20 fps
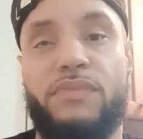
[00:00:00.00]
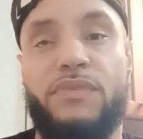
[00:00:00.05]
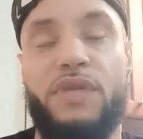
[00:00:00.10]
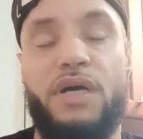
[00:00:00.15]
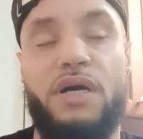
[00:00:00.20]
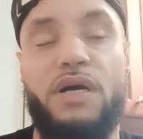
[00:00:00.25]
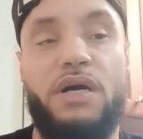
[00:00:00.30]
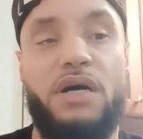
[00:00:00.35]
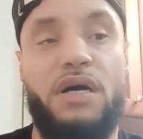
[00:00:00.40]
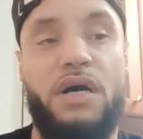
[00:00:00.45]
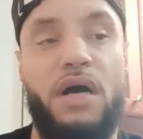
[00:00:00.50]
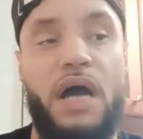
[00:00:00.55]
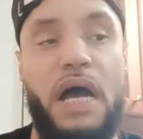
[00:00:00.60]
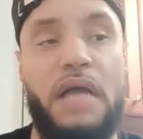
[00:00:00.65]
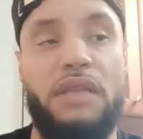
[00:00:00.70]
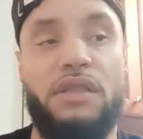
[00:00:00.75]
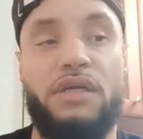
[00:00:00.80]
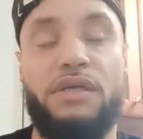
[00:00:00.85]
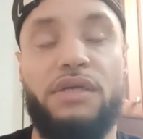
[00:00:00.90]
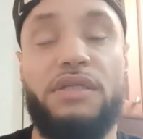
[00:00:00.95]
Uh, I
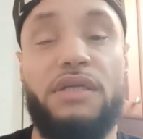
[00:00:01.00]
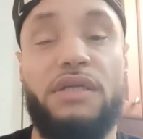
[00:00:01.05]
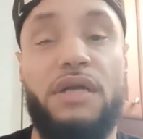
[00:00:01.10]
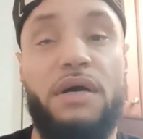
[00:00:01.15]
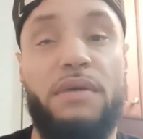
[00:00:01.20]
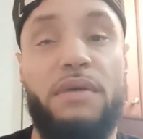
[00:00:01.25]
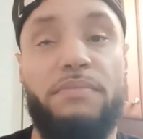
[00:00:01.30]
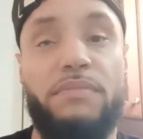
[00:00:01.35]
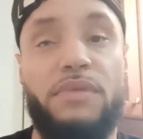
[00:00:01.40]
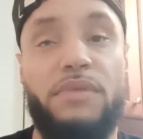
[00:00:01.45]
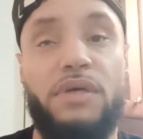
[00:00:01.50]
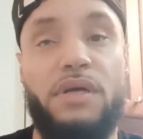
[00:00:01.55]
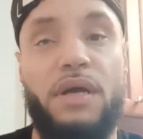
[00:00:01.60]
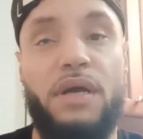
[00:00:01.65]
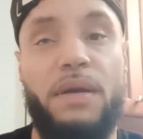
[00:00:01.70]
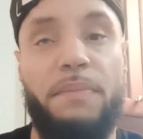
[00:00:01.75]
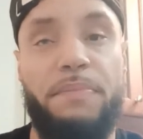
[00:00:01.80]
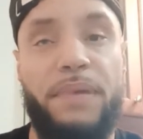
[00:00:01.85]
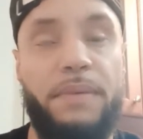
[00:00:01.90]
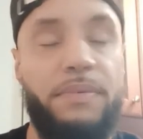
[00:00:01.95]
looked it up.
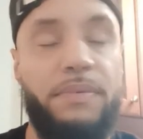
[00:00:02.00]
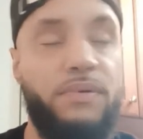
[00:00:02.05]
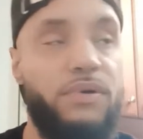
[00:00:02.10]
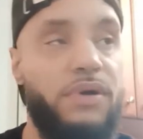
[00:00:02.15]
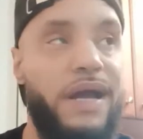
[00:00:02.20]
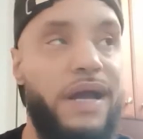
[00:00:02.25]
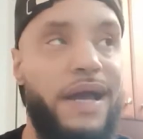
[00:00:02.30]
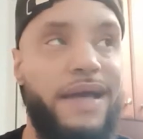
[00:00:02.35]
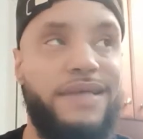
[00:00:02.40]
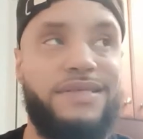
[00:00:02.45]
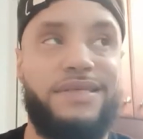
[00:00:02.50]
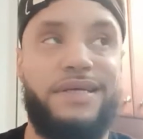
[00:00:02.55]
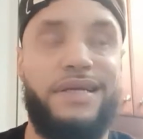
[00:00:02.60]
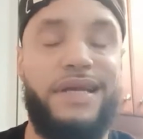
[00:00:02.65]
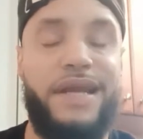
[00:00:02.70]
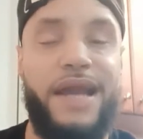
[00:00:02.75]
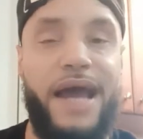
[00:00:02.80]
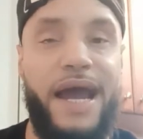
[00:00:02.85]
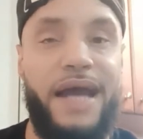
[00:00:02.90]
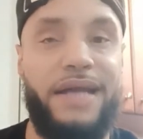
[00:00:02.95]
People were asking
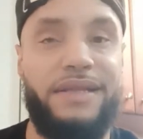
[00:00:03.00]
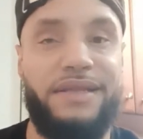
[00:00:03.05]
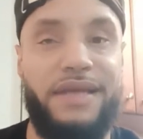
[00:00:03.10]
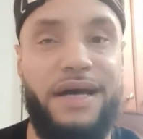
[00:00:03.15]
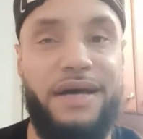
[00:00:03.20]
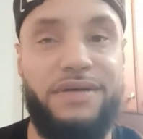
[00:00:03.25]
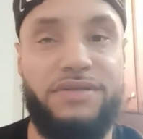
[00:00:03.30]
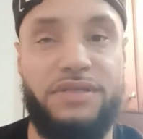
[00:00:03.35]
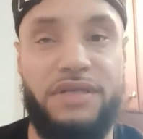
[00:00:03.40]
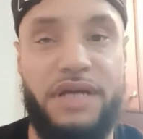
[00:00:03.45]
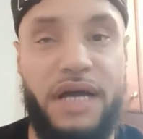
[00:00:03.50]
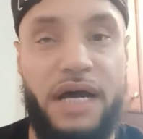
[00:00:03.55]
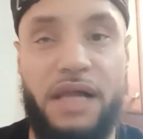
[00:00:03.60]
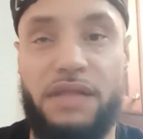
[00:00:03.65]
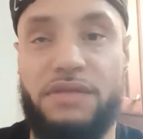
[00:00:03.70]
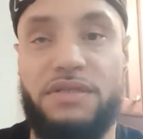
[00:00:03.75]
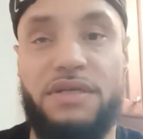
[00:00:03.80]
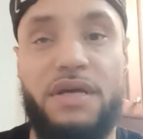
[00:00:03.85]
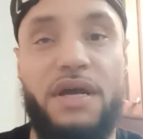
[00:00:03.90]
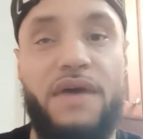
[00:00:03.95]
nine thousand
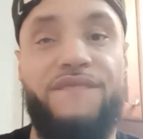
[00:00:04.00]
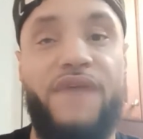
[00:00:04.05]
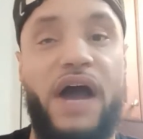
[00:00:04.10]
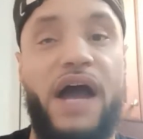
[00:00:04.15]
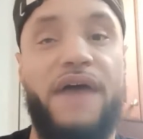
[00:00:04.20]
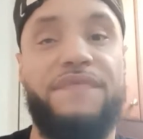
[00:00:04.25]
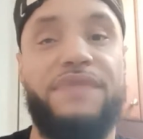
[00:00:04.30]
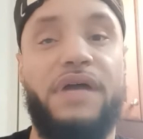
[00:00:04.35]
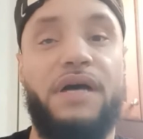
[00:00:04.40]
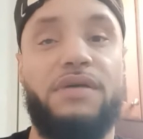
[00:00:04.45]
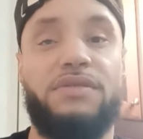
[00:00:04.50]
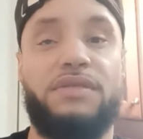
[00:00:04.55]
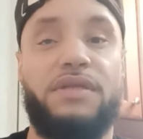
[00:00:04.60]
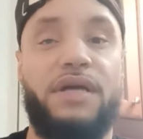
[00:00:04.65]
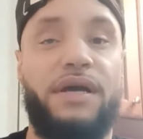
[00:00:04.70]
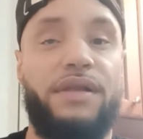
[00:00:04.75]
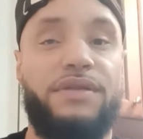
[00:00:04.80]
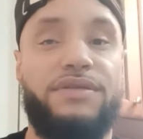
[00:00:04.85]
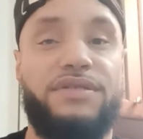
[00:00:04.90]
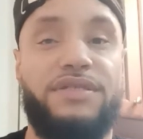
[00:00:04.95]
dollars, five thousand
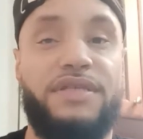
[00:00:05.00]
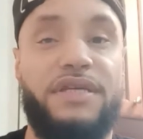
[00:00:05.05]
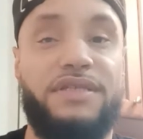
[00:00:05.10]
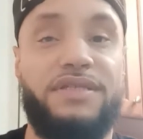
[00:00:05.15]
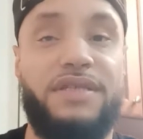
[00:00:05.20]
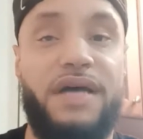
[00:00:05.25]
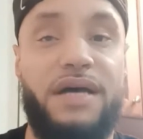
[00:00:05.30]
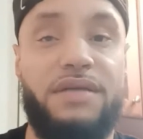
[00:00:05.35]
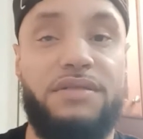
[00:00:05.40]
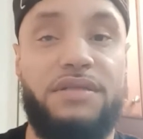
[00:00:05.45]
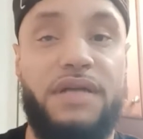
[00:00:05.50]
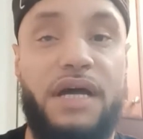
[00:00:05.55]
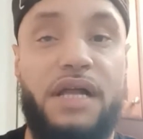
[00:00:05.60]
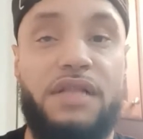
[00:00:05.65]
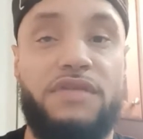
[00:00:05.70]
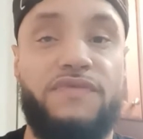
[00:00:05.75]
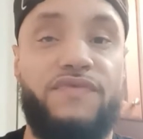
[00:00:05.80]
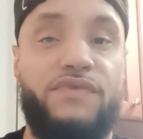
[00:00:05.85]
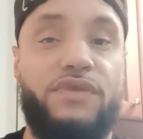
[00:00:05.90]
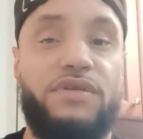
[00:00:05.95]
dollars, six thousand
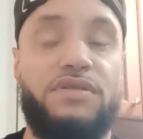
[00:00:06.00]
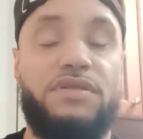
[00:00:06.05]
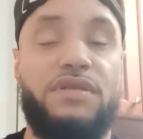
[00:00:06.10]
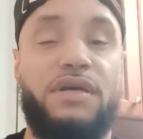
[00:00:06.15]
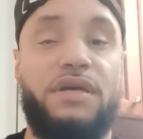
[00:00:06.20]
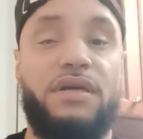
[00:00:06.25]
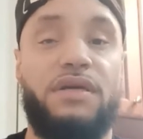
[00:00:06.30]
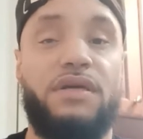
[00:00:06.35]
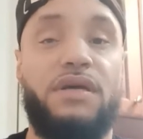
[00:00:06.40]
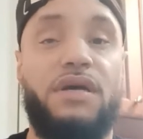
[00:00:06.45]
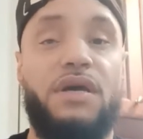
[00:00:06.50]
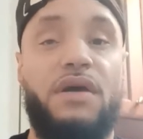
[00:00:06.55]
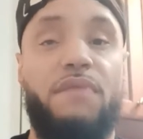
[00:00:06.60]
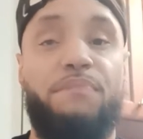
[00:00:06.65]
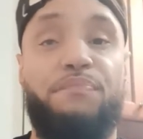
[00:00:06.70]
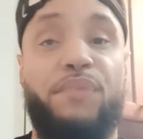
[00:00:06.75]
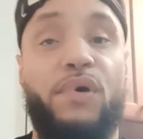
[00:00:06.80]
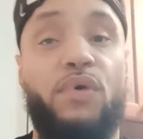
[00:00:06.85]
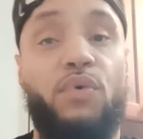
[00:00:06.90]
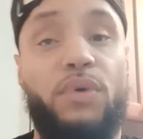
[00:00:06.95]
dollars for this thing,
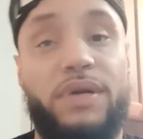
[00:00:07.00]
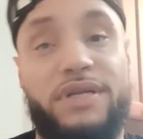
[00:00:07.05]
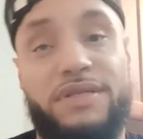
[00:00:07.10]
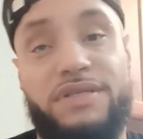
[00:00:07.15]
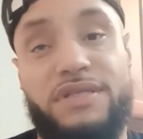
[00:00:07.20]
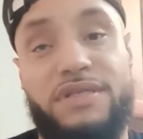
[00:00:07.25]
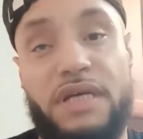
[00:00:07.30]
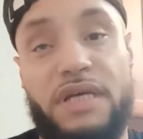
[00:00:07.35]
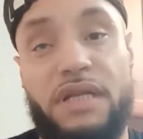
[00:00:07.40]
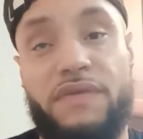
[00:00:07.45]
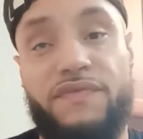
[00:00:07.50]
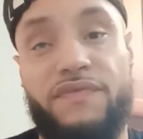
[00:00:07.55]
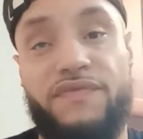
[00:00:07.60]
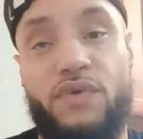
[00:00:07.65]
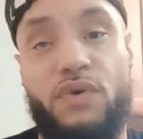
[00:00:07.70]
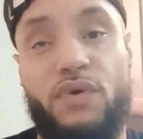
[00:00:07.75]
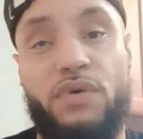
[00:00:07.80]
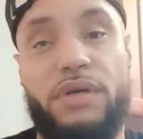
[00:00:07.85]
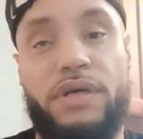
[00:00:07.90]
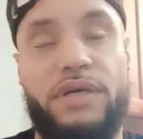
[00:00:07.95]
but what it's selling
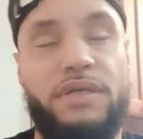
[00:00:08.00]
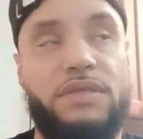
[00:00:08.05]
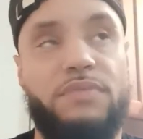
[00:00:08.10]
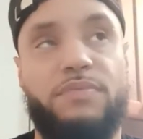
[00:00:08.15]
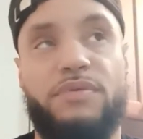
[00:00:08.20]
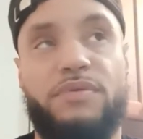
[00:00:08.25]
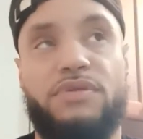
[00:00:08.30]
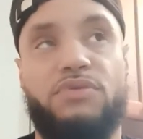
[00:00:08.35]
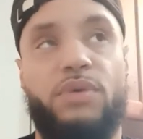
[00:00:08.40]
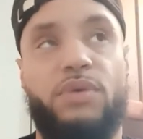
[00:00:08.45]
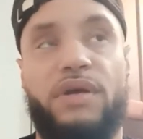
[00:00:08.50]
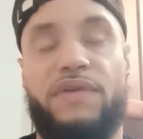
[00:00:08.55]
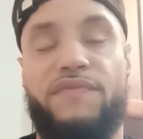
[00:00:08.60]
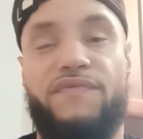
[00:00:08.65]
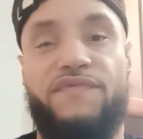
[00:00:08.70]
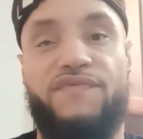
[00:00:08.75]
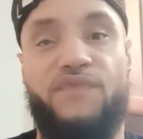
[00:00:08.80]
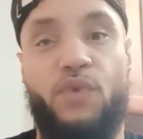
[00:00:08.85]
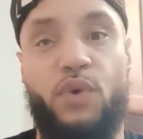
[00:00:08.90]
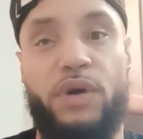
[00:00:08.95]
for is between
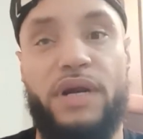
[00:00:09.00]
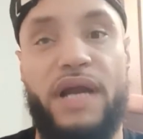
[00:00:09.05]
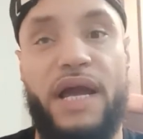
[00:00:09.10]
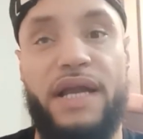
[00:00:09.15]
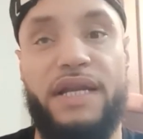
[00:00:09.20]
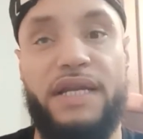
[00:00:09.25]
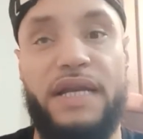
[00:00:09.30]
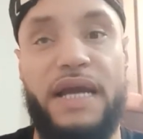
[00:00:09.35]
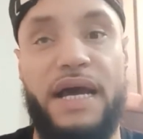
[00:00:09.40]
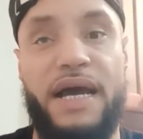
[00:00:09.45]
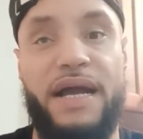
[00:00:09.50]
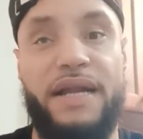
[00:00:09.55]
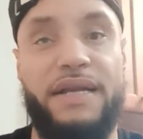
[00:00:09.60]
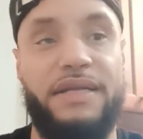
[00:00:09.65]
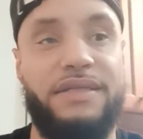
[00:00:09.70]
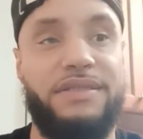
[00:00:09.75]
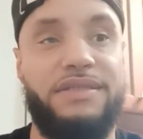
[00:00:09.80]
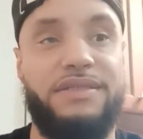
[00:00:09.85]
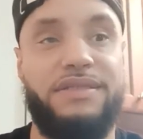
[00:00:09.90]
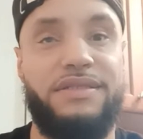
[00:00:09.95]
four ninety nine
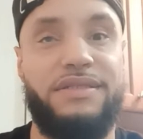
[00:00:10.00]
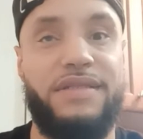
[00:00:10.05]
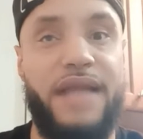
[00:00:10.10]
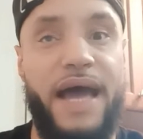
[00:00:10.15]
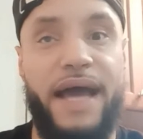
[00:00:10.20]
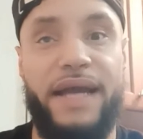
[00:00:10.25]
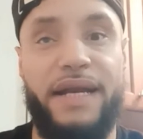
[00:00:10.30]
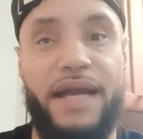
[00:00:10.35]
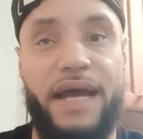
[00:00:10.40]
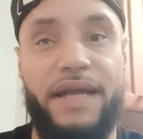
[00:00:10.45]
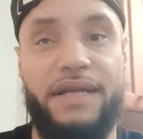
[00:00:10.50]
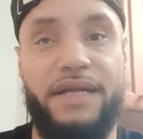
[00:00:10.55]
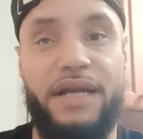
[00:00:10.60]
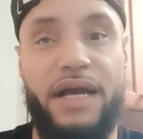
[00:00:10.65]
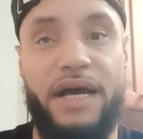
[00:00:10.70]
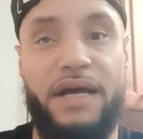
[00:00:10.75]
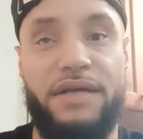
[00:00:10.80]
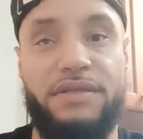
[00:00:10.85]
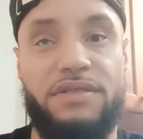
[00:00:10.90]
and nine ninety nine.